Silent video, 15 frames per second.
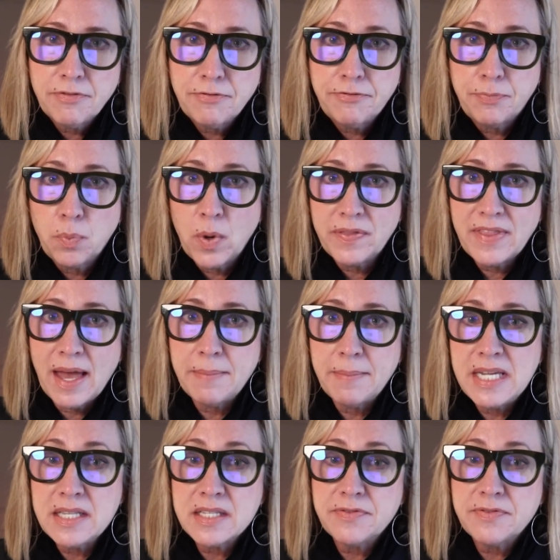what that
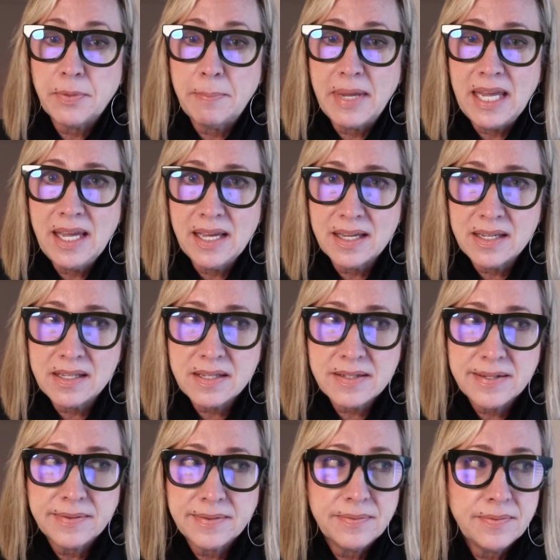means for me is
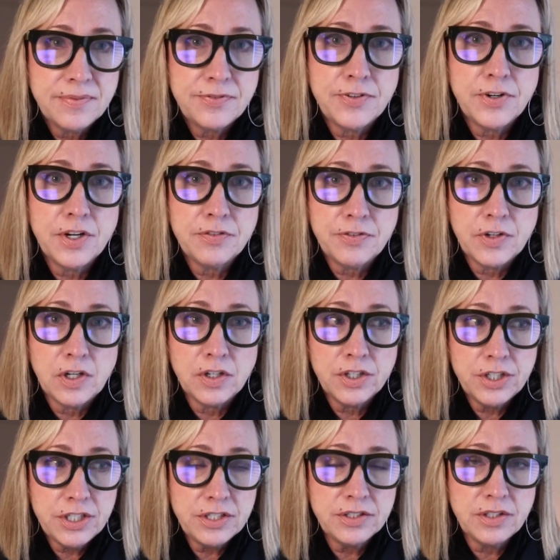for a
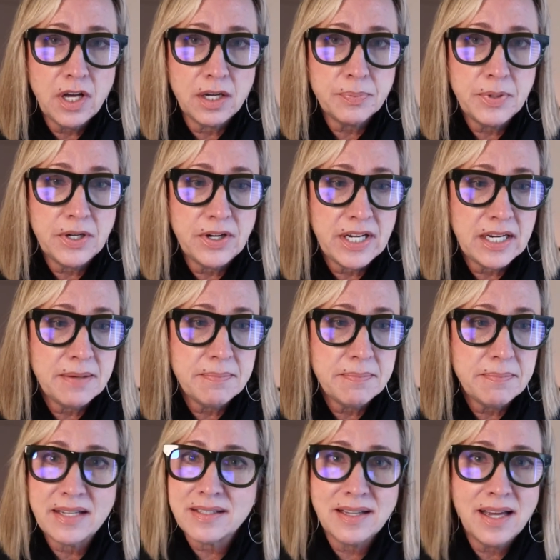good long period, it
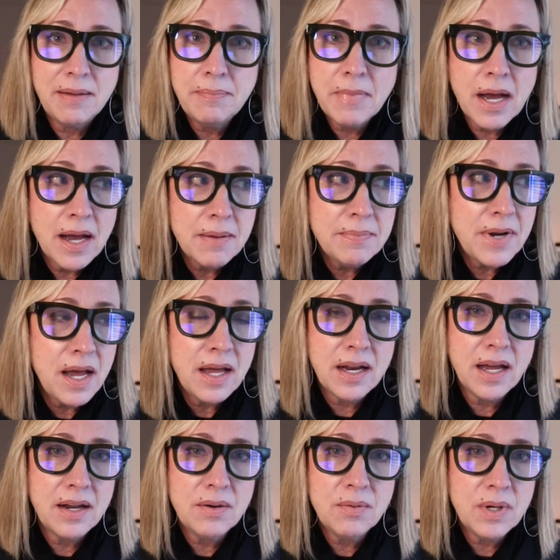meant I
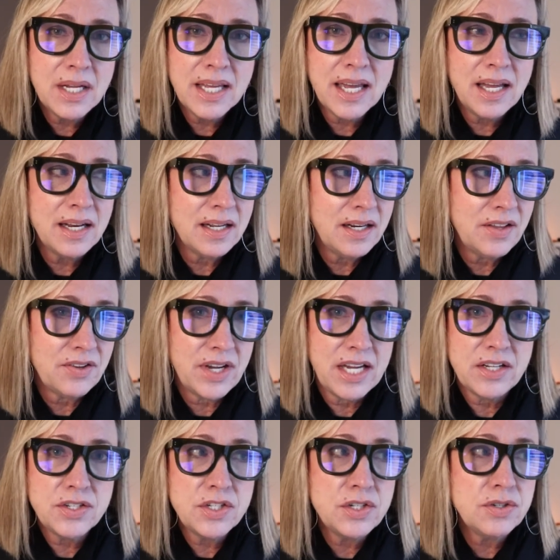don't want to get another agent.
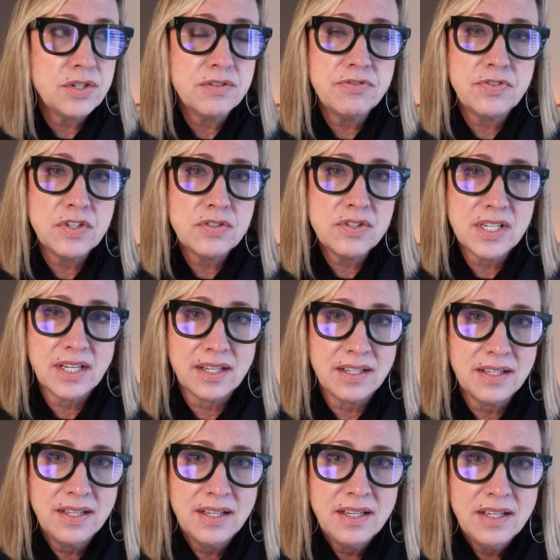It's too confusing.
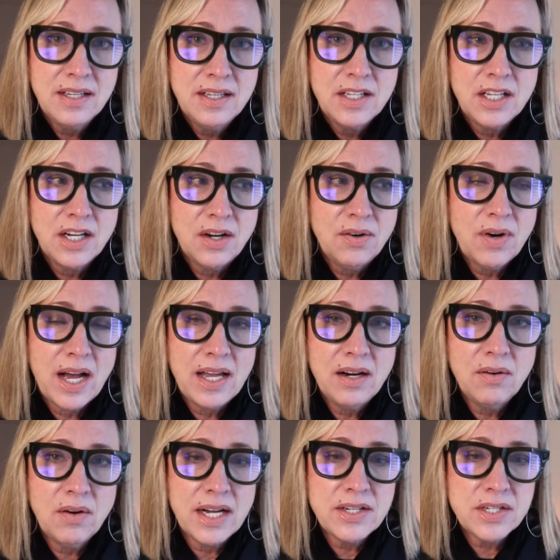You know,
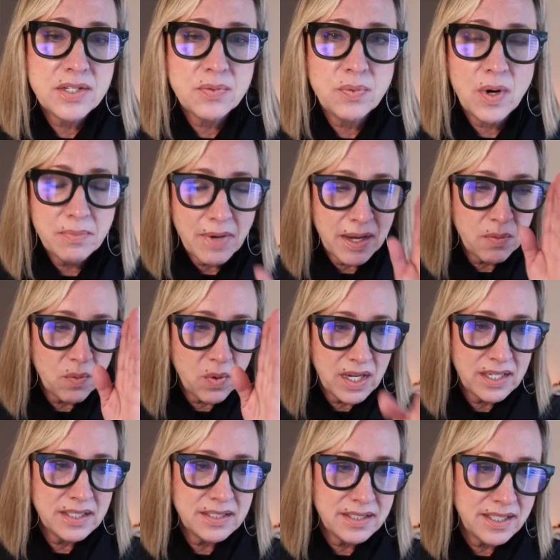I just want my
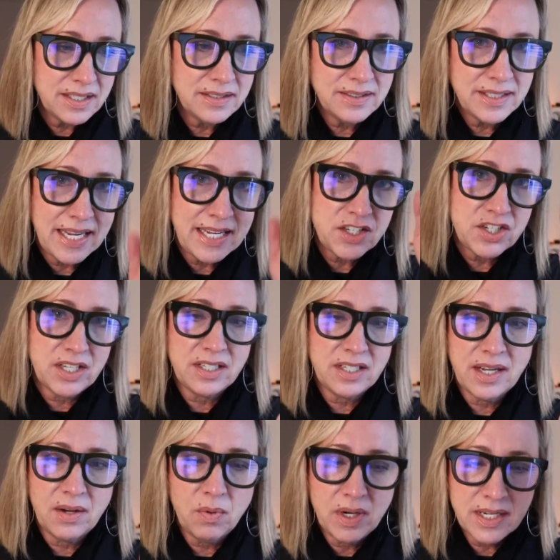one agent and I
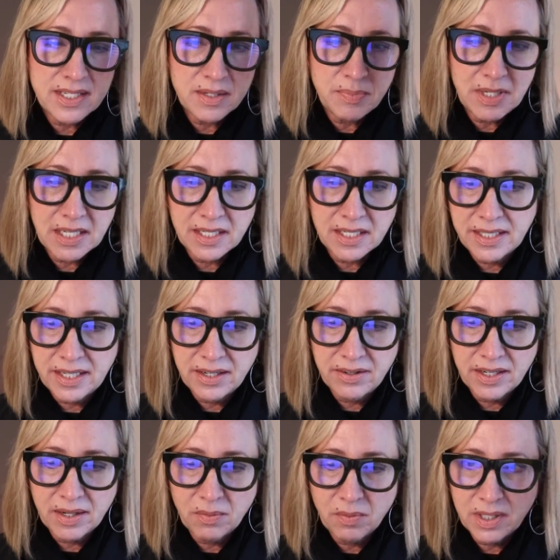want it to be clear and
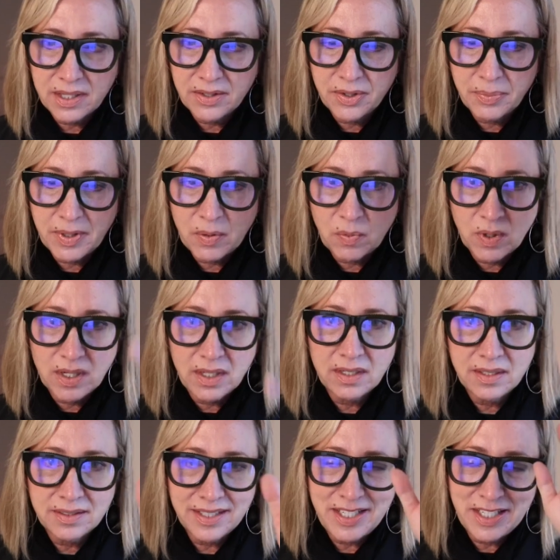I want there to be
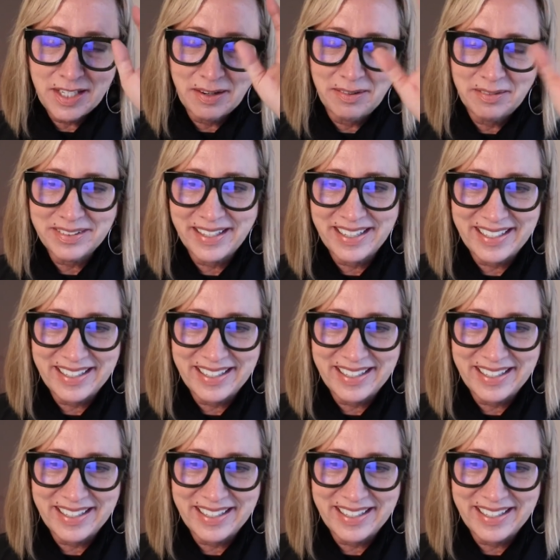one, you know, like